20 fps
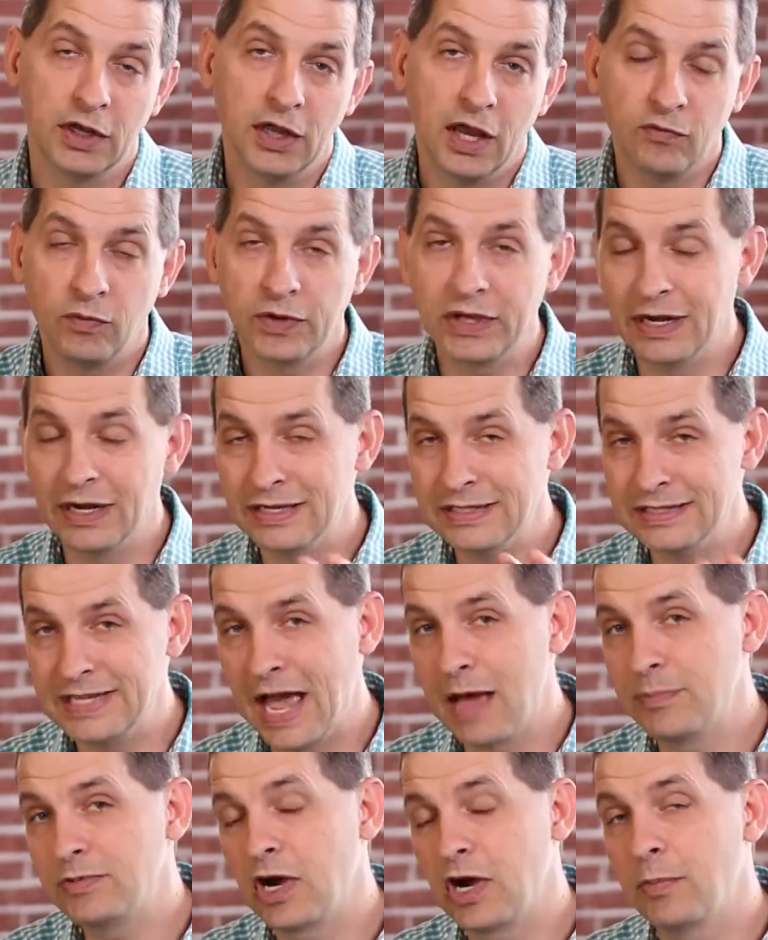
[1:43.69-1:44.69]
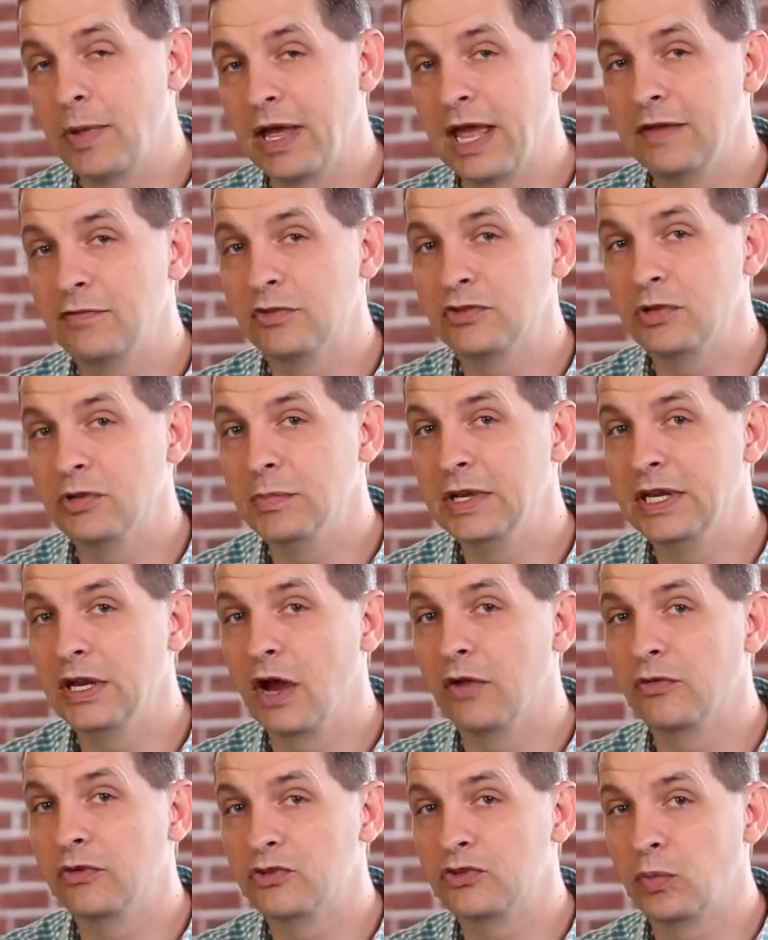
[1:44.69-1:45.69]
If we can adapt our behavior to meet
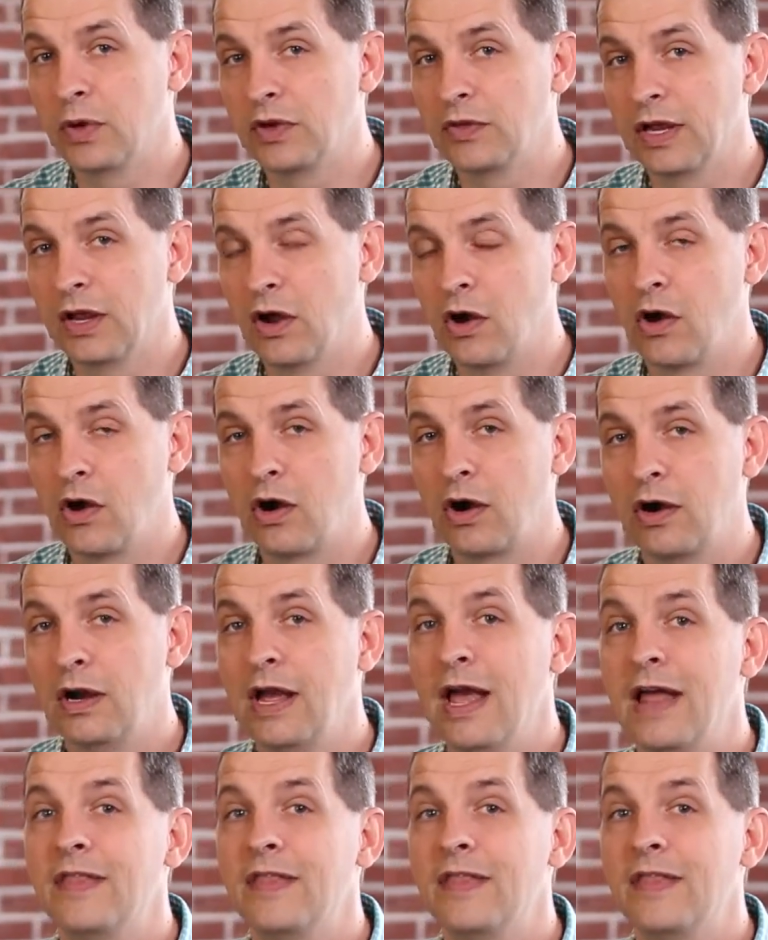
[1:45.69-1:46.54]
others where they are,